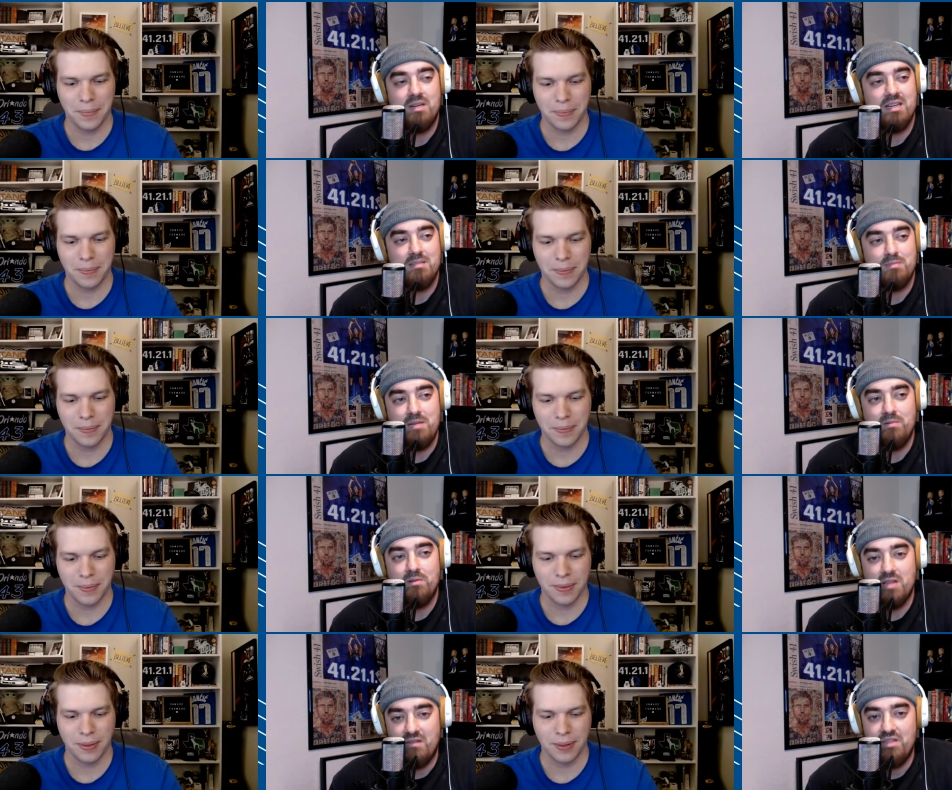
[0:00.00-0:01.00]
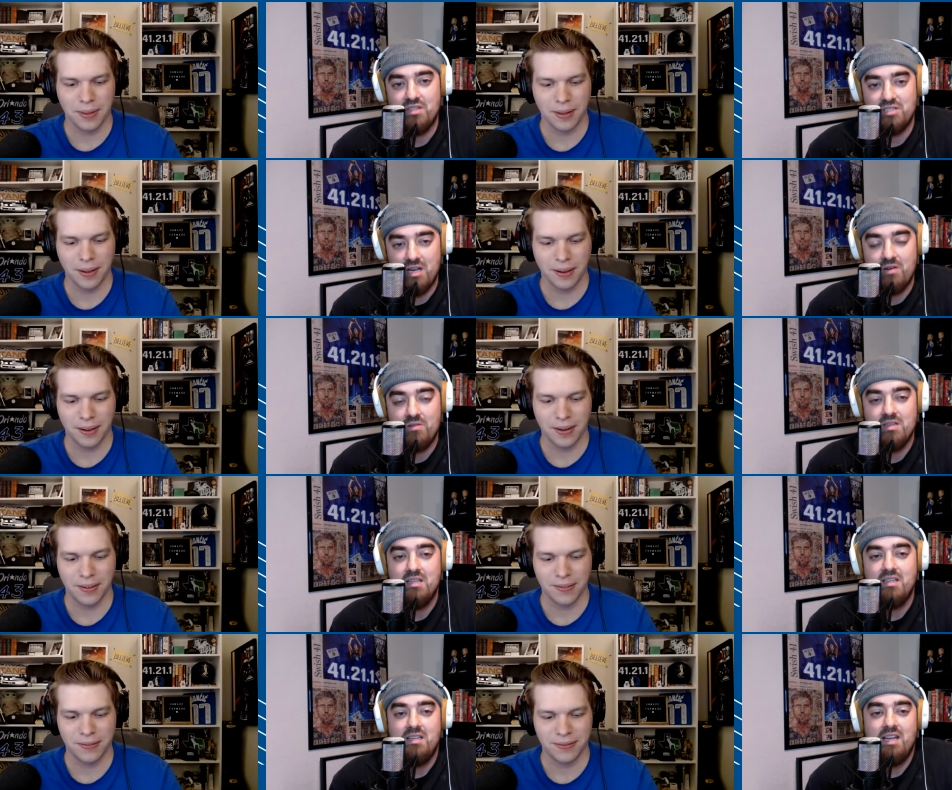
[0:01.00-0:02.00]
Speaker 1: because people love this show.
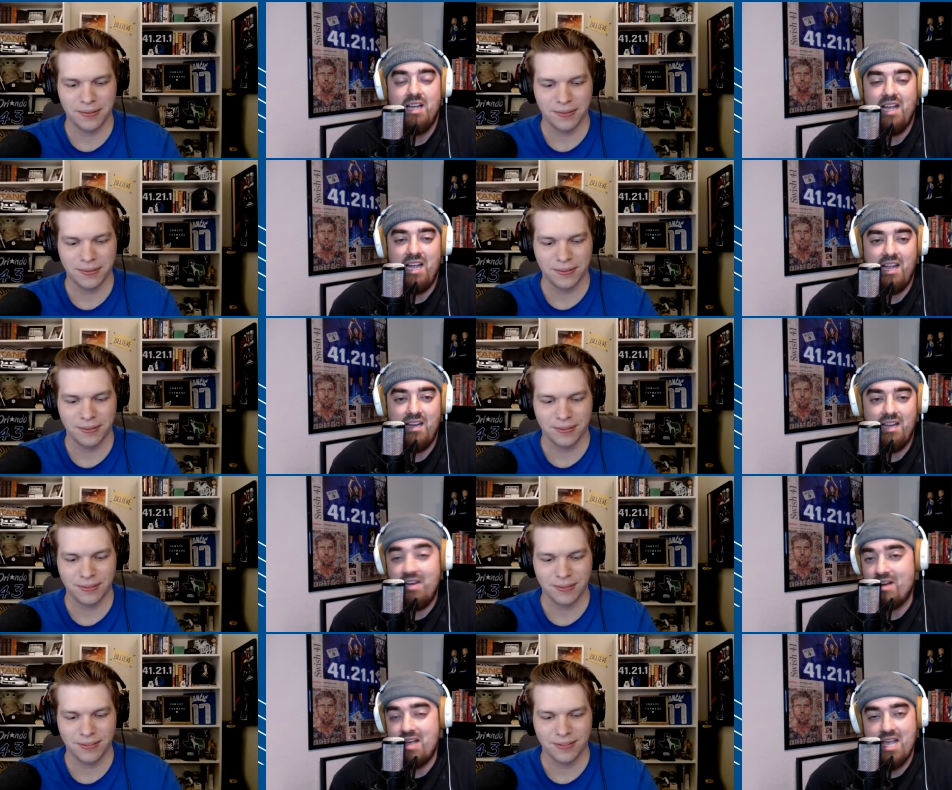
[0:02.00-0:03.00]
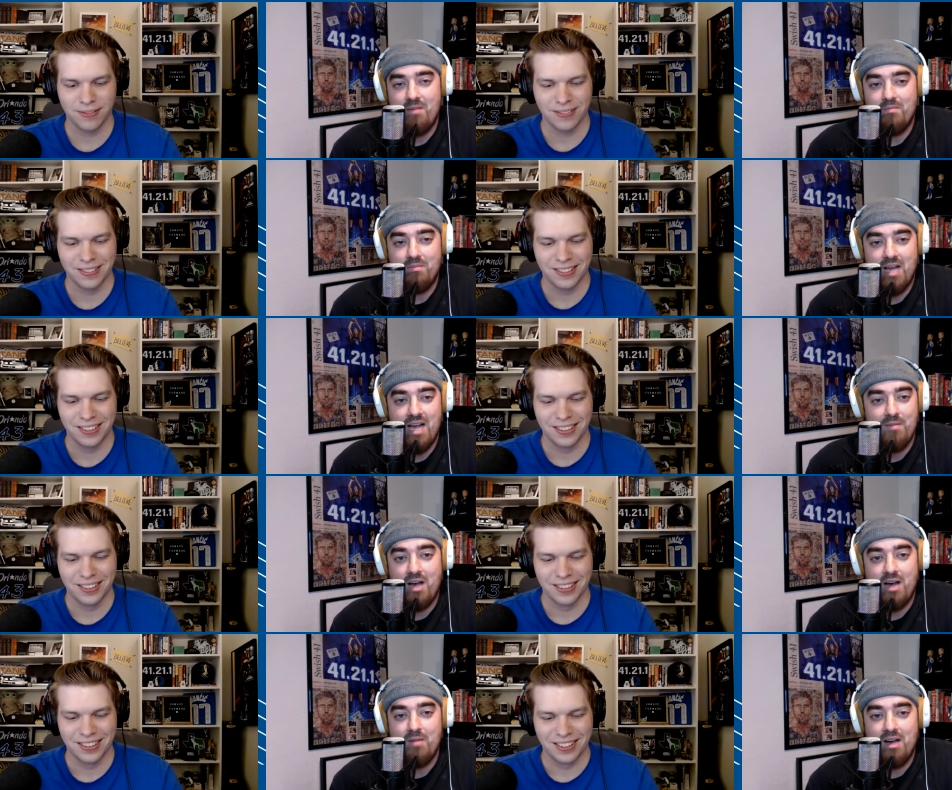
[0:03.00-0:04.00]
And here I am. I'm
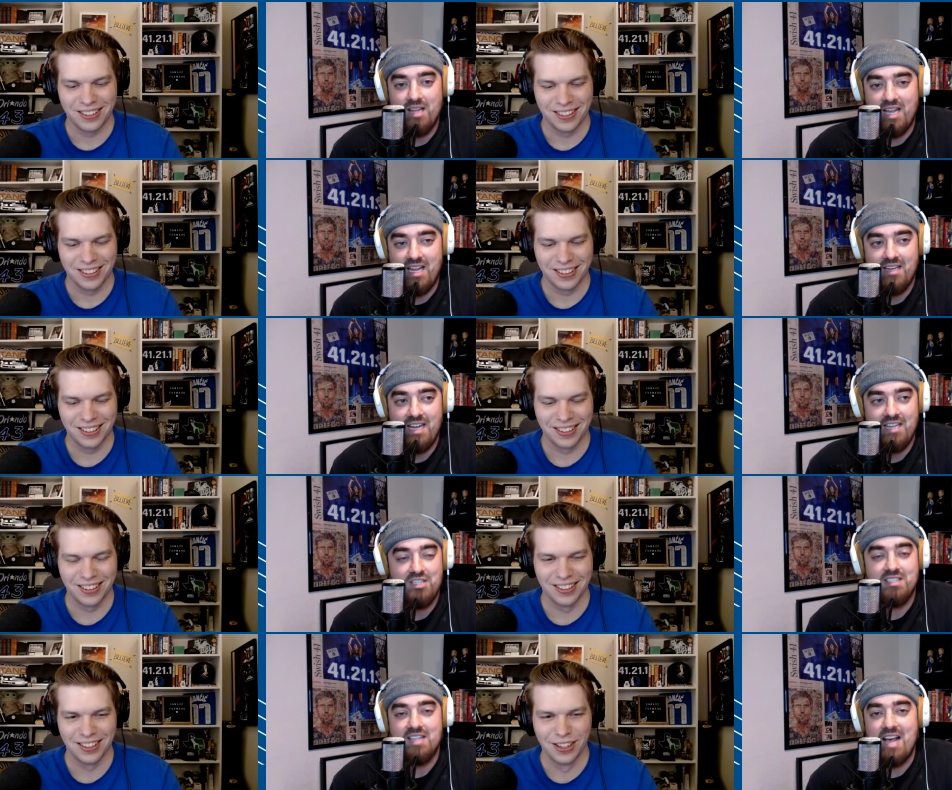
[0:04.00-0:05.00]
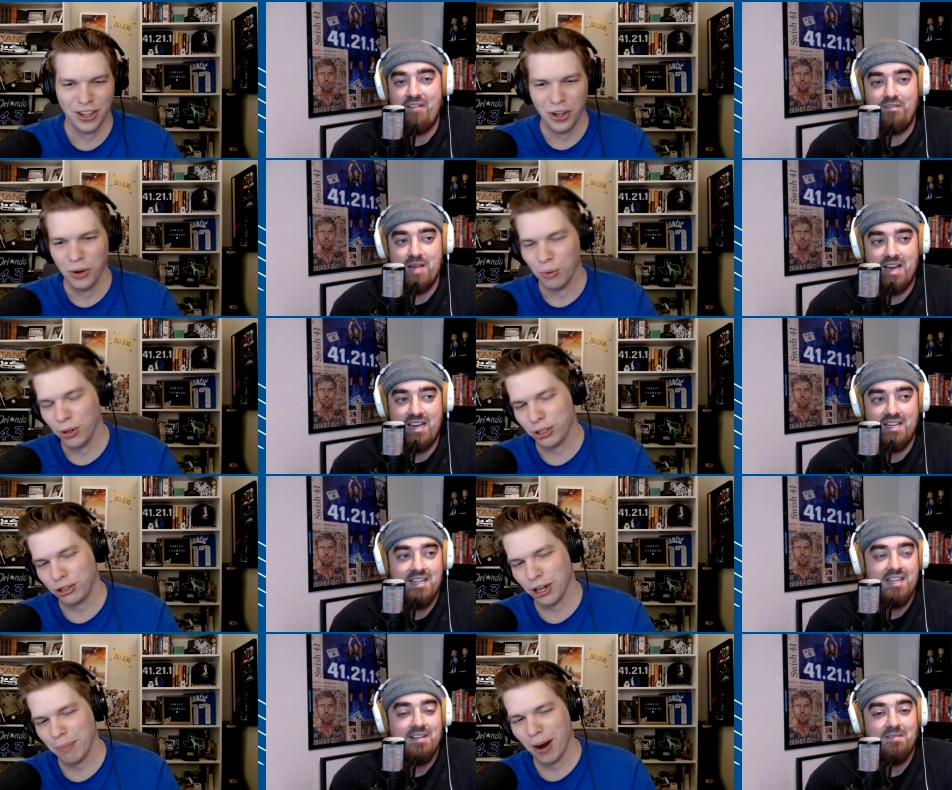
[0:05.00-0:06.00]
I'm all in, and she's laughing about Would it. Would you
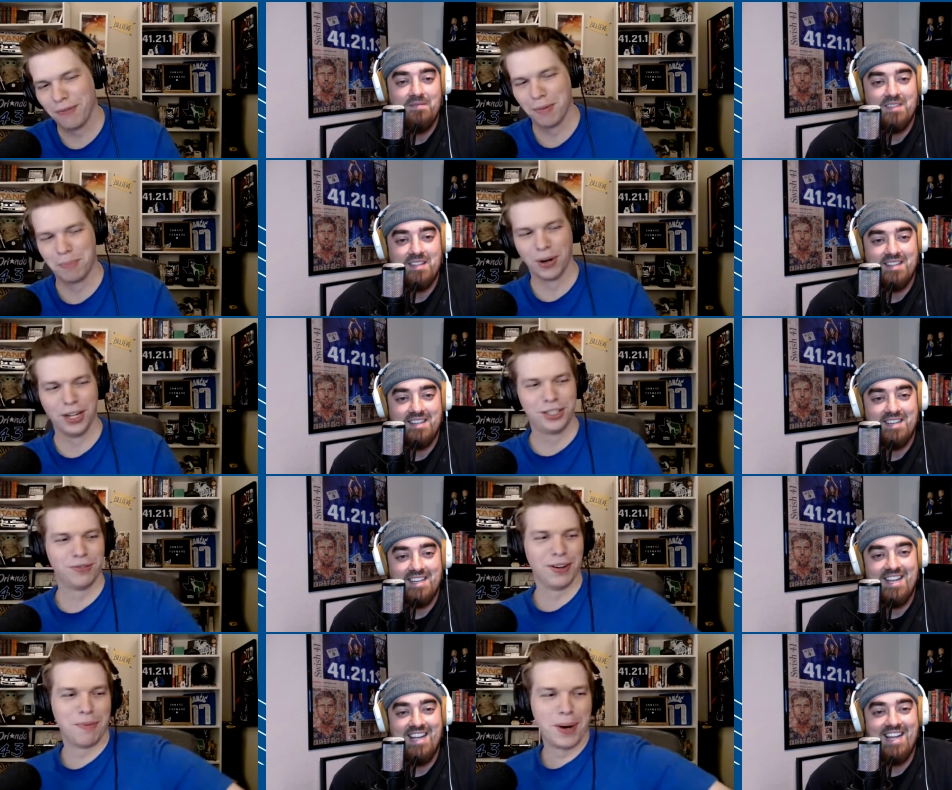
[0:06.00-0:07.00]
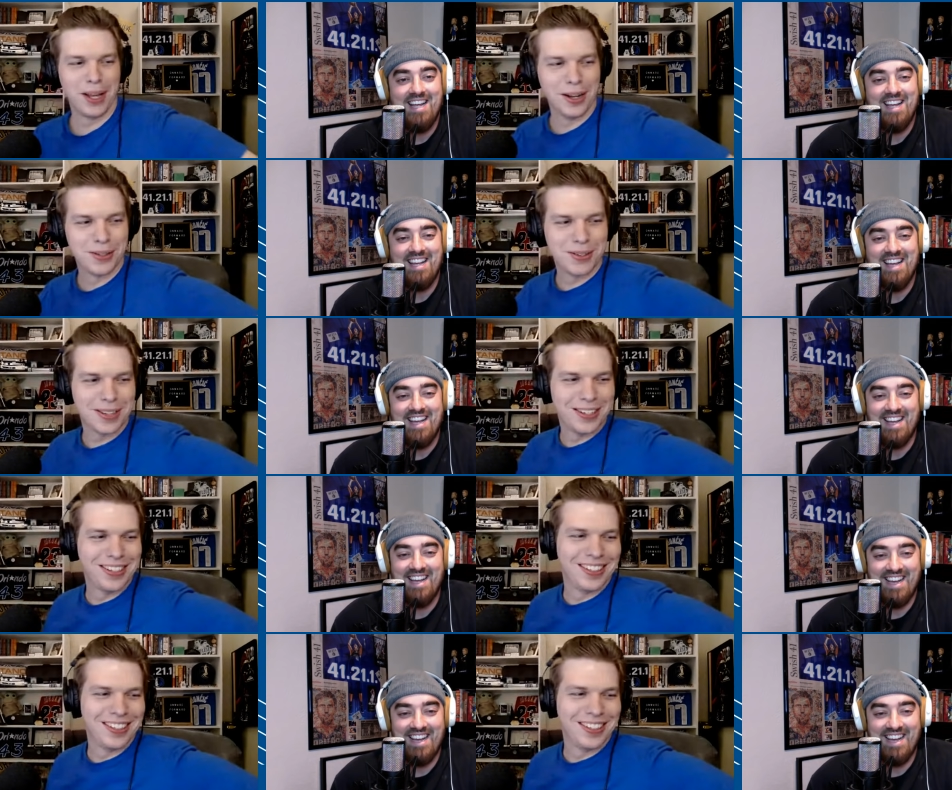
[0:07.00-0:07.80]
jump
Speaker 2: off a bridge if everybody else is gonna